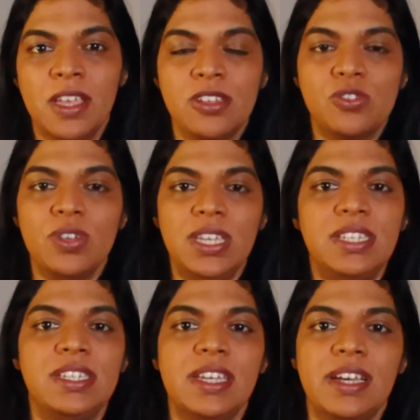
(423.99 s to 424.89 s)
So
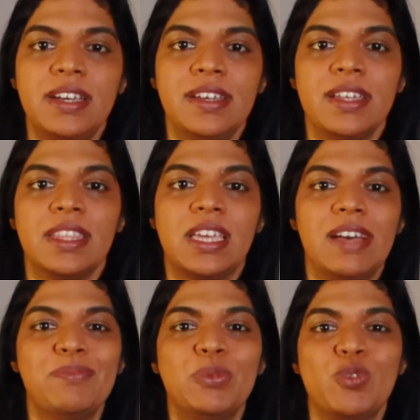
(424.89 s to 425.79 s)
each year, the
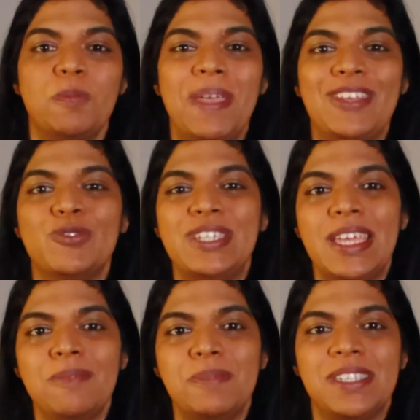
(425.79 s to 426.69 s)
government would pay you
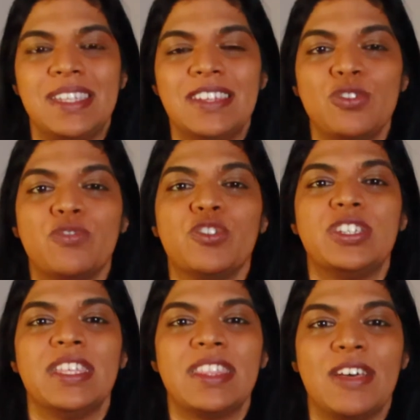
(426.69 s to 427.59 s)
10% of your
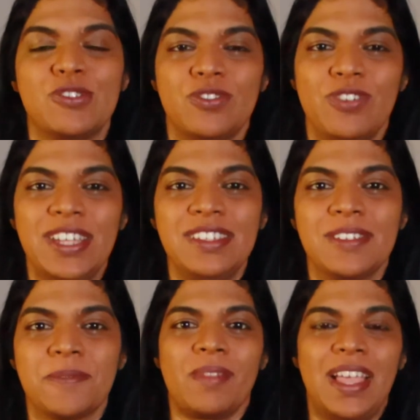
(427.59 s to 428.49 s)
10,000 Rands
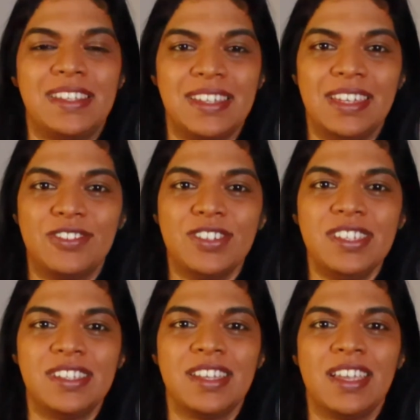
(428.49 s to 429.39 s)
as
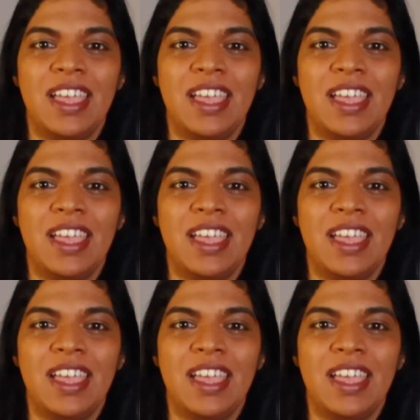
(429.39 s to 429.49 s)
interest,